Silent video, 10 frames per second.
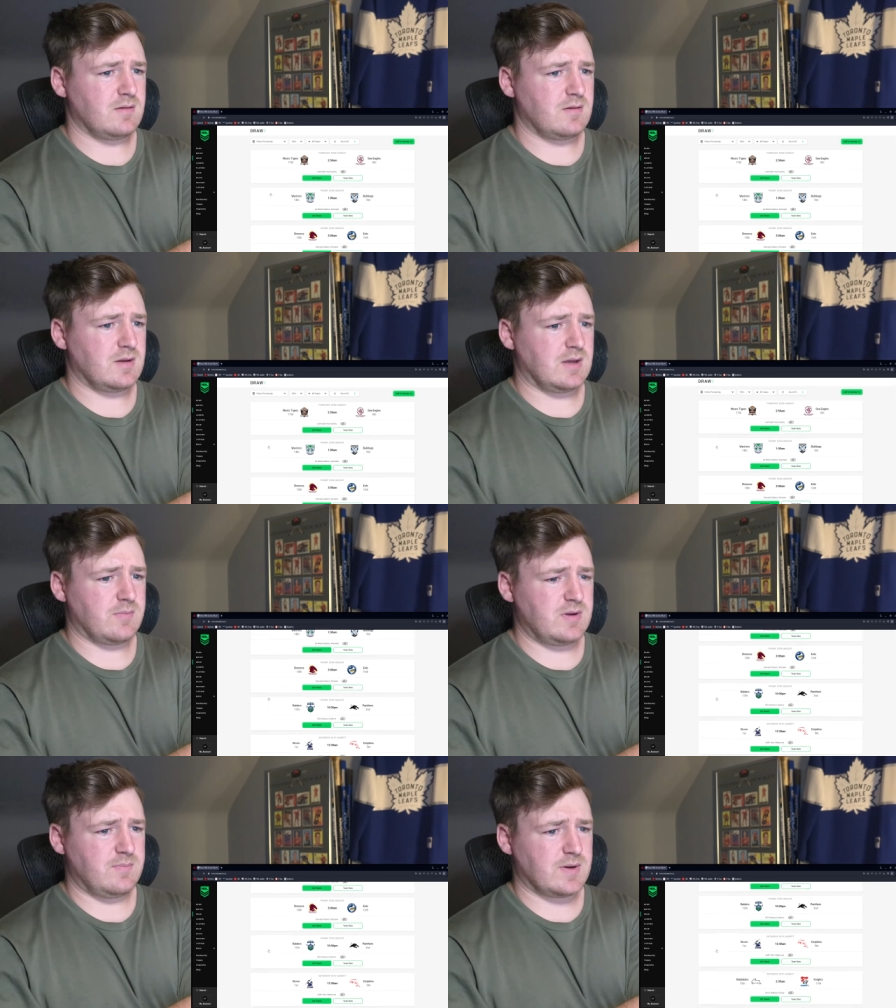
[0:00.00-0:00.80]
Hey, how
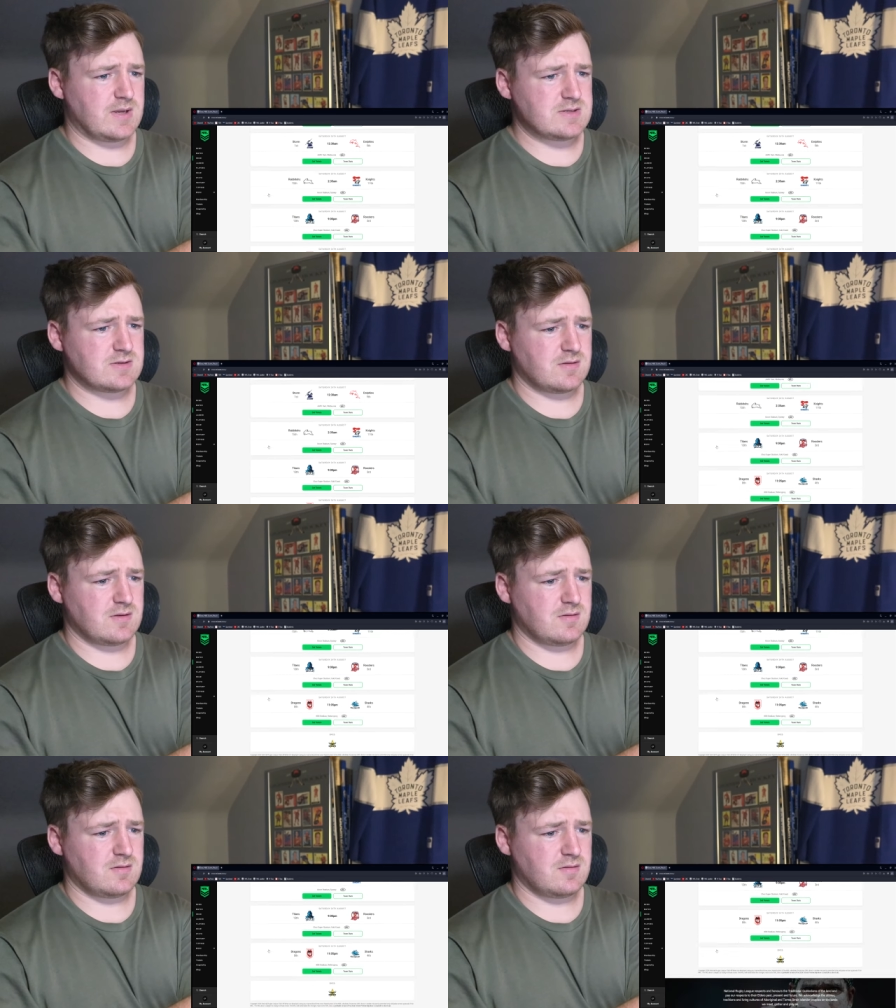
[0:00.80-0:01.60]
many byes are
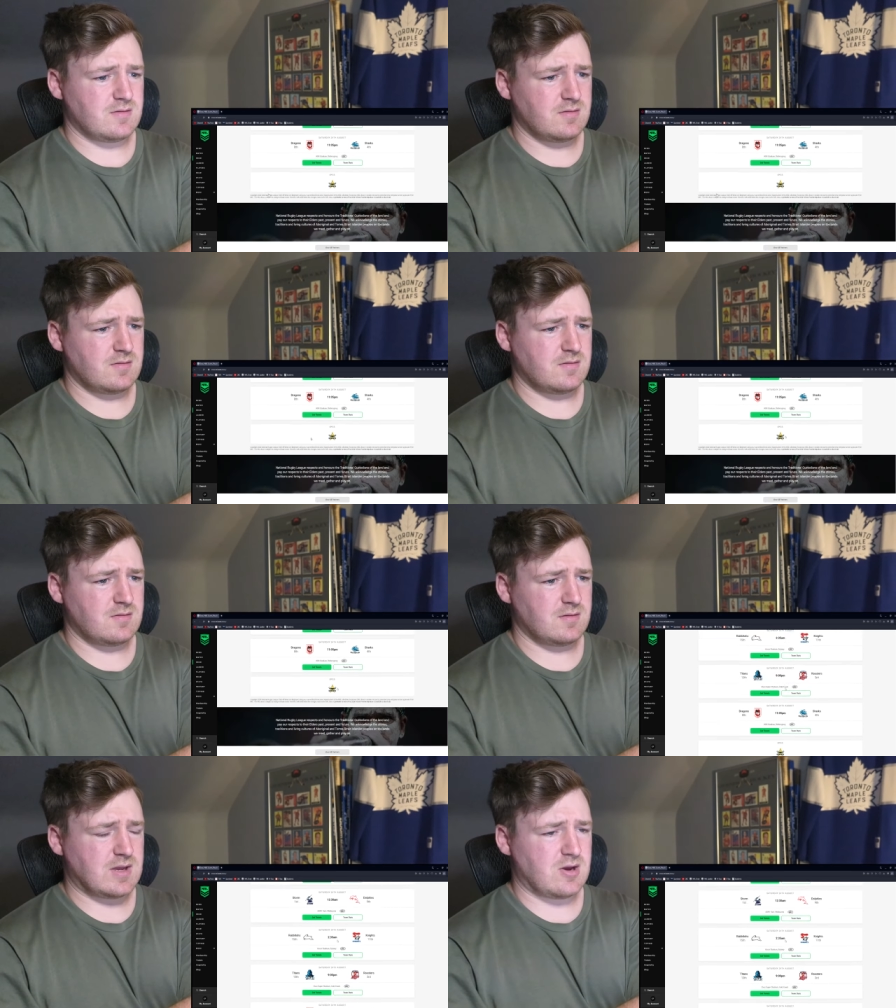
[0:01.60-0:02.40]
there?
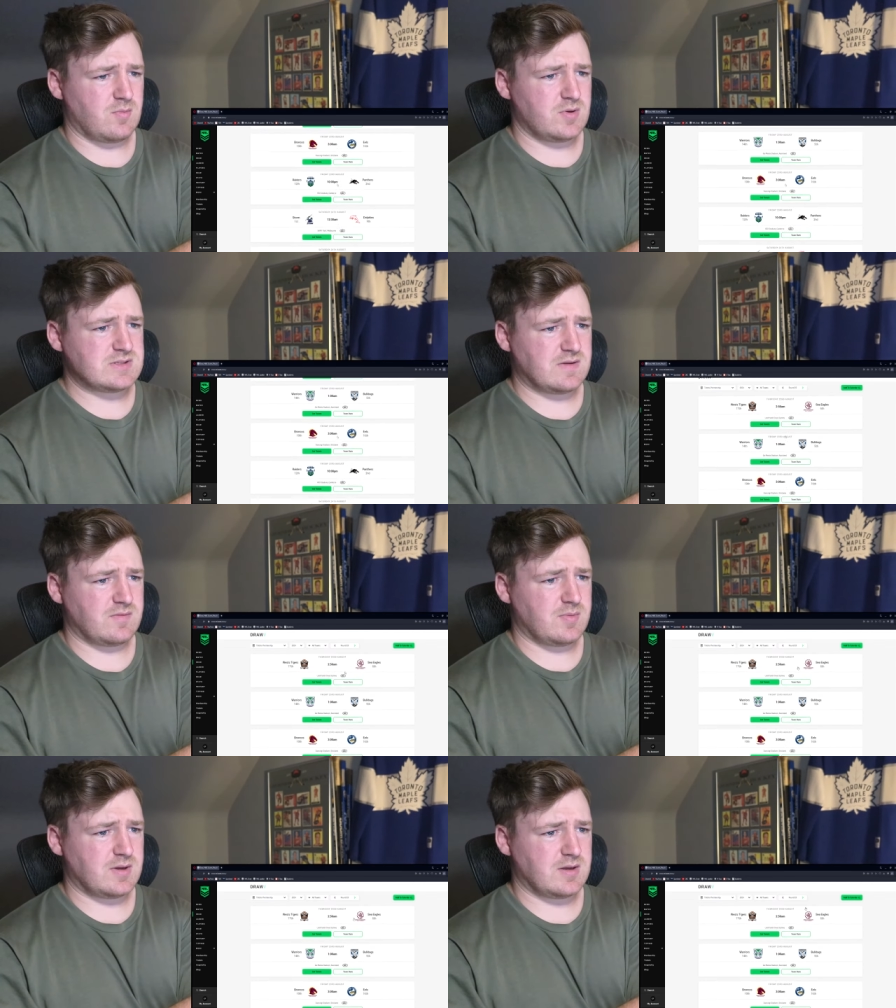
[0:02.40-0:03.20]
Cowboys have a
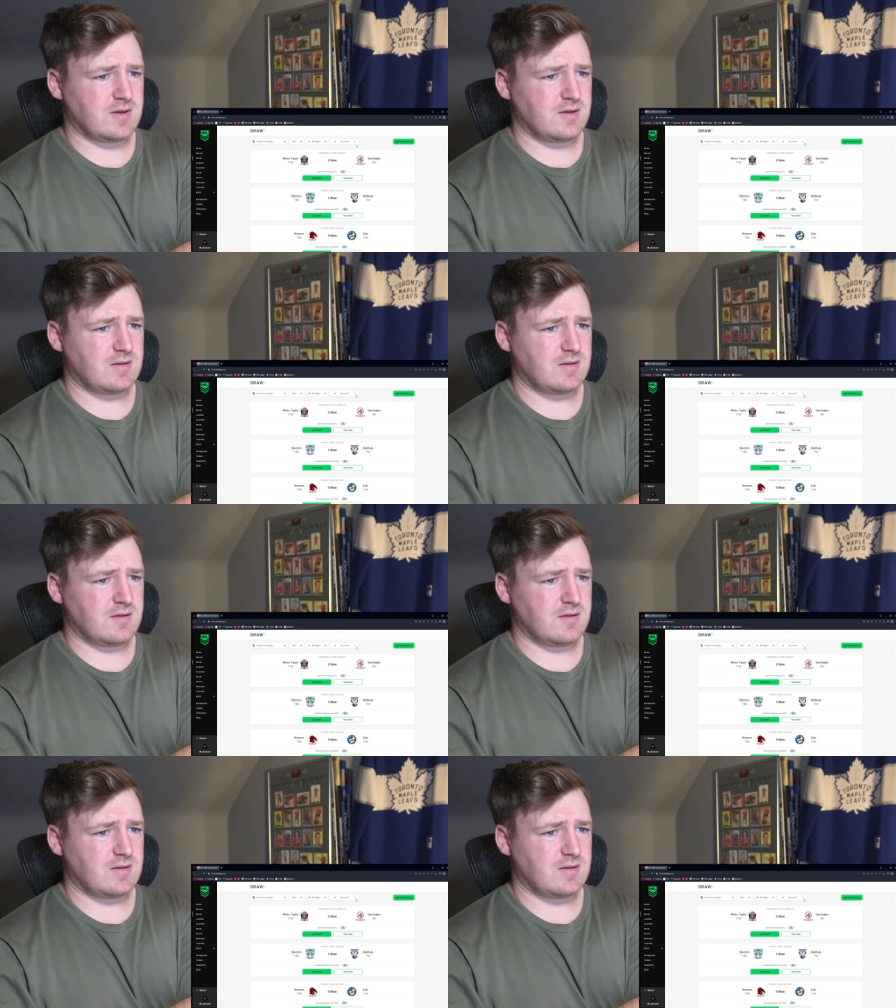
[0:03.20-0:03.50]
bye.